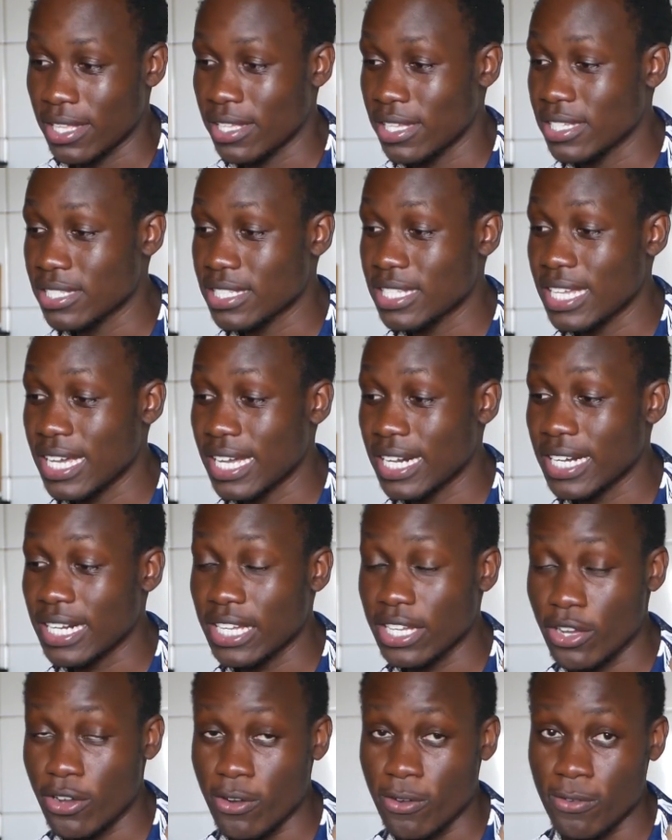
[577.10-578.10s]
is the
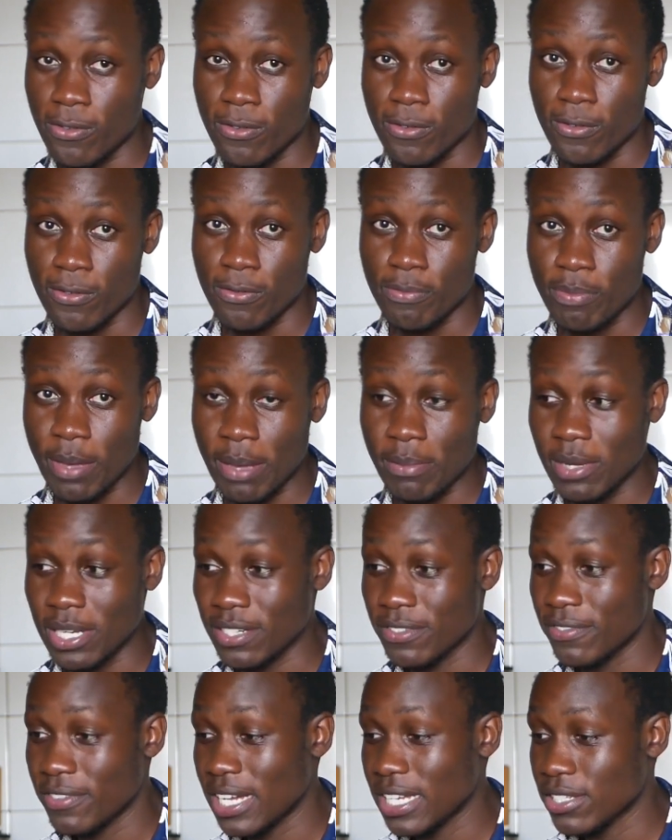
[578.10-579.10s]
array of
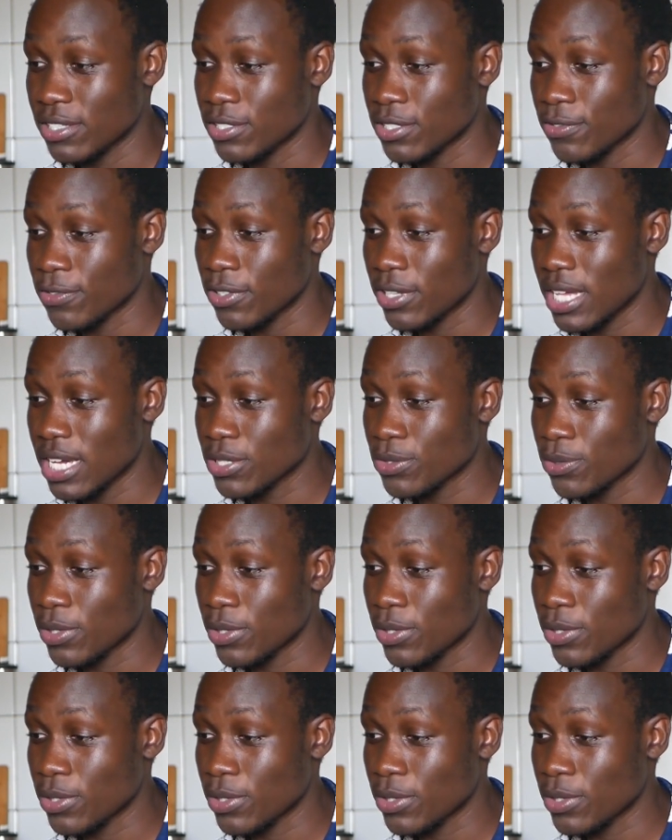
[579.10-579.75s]
payment values. For that,